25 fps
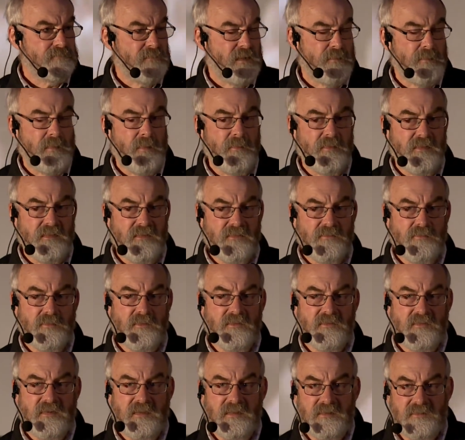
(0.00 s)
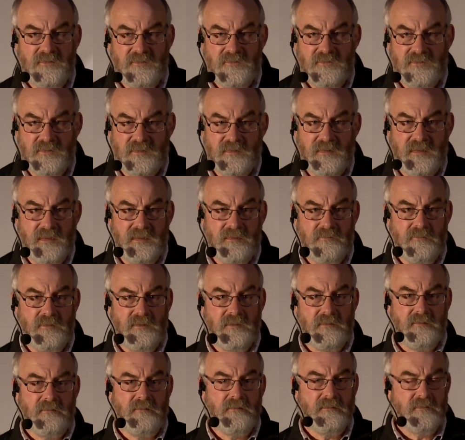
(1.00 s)
Remember this with Telstra, they
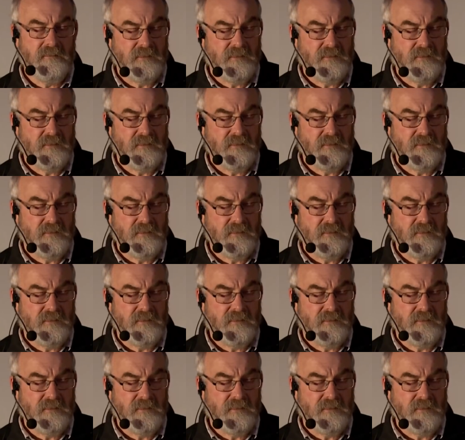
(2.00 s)
were